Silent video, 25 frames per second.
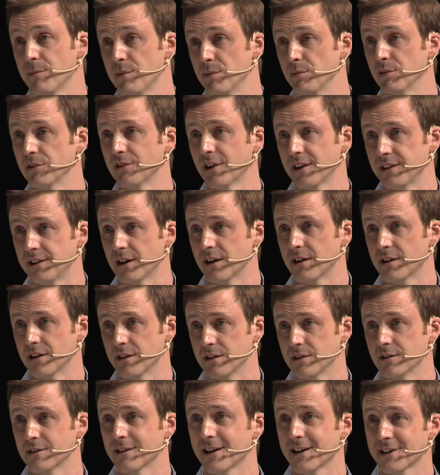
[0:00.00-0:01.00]
people's identity.
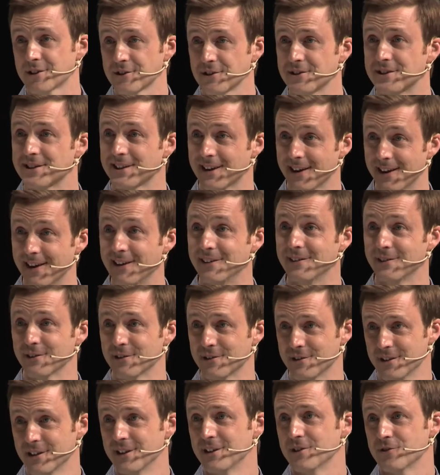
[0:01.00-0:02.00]
You can actually scan your
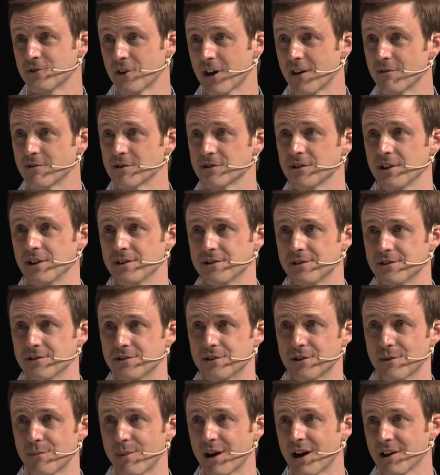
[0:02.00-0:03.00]
driver's license and
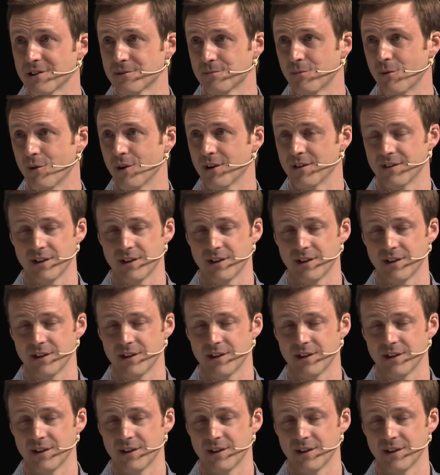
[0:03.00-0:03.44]
your passport,